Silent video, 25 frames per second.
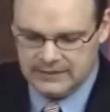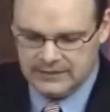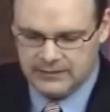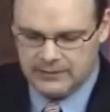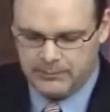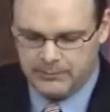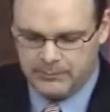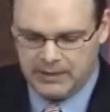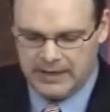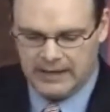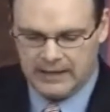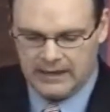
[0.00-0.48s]

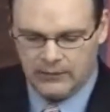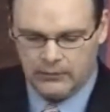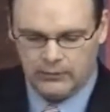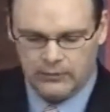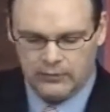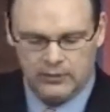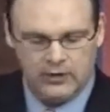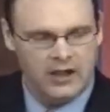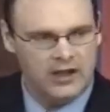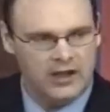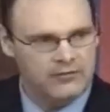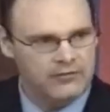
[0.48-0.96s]
The
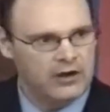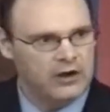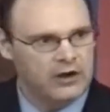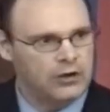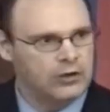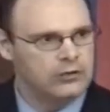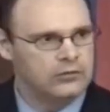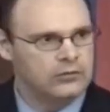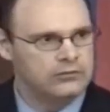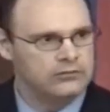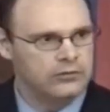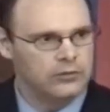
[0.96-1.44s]
power of
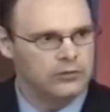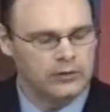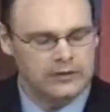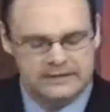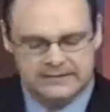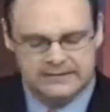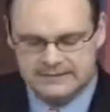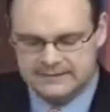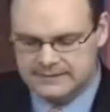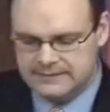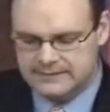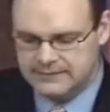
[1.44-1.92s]
our own voice.
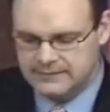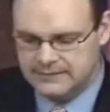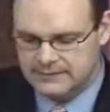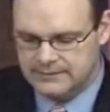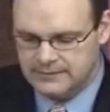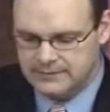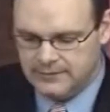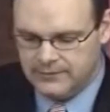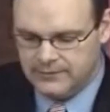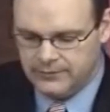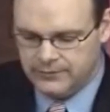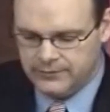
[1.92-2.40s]

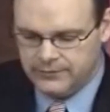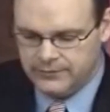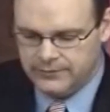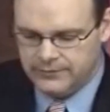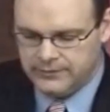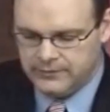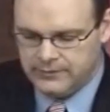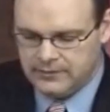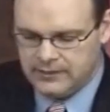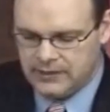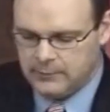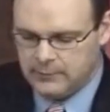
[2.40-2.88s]

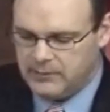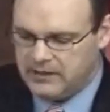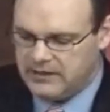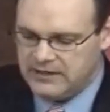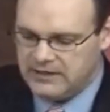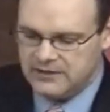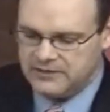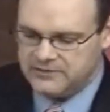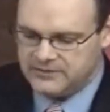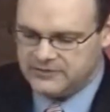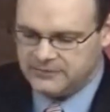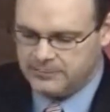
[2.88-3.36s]
Now,
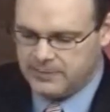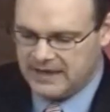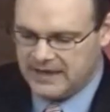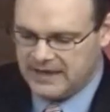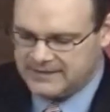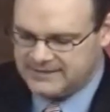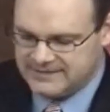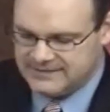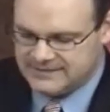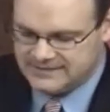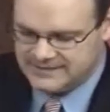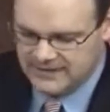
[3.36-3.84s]
many years have
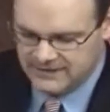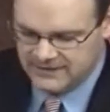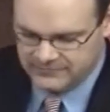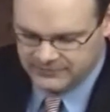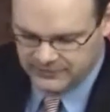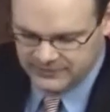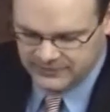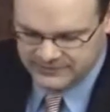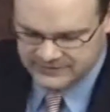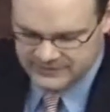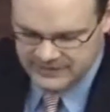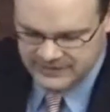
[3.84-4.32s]
passed since
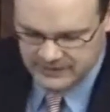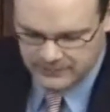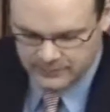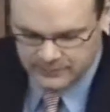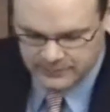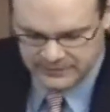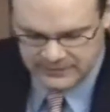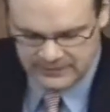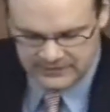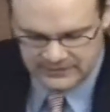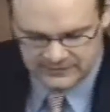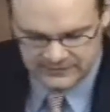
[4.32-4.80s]
that first
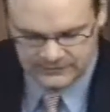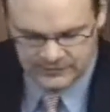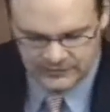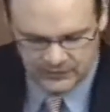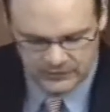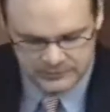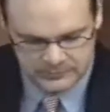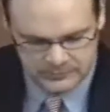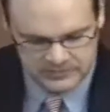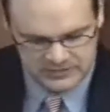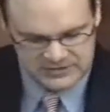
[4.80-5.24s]
step with these folks,